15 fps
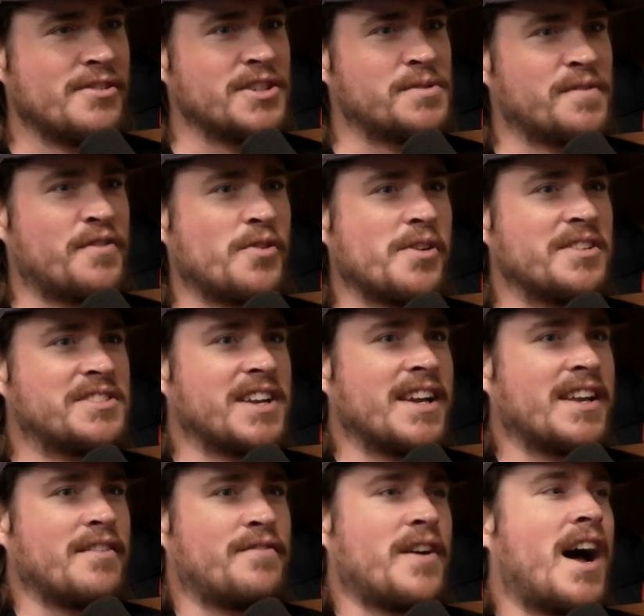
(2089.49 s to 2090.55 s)
whereas before it's
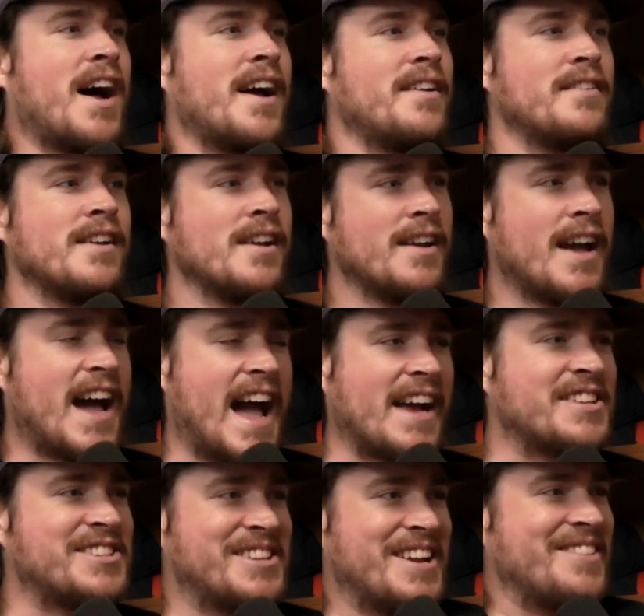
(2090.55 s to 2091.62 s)
like if I
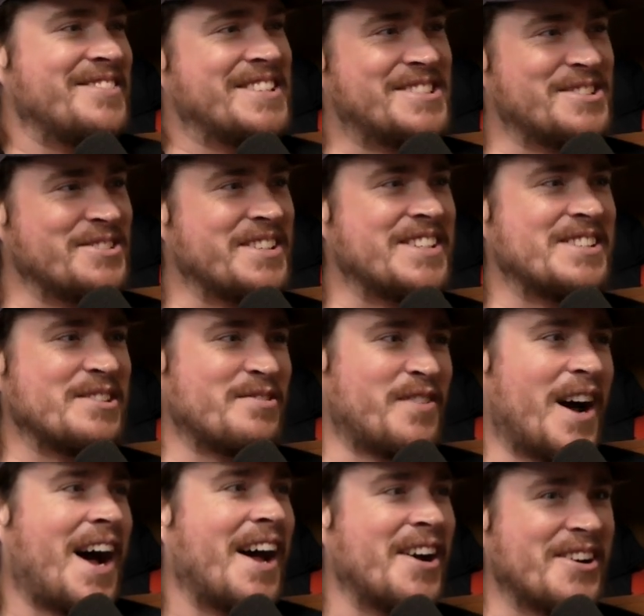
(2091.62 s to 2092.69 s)
accidentally deleted a
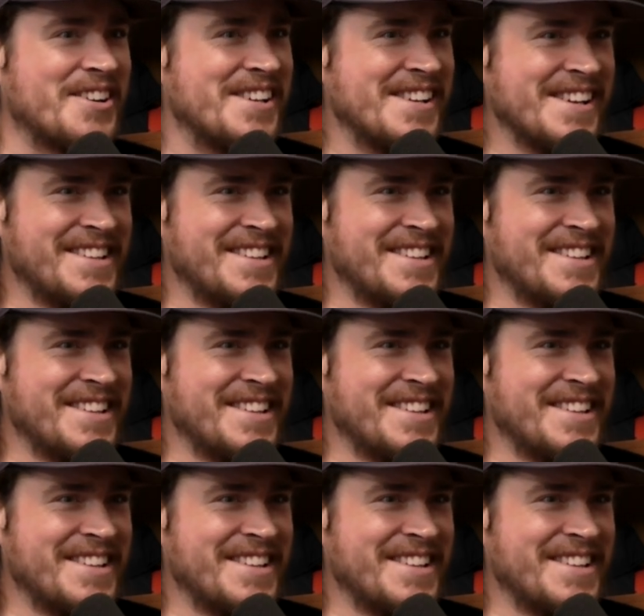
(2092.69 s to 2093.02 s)
file,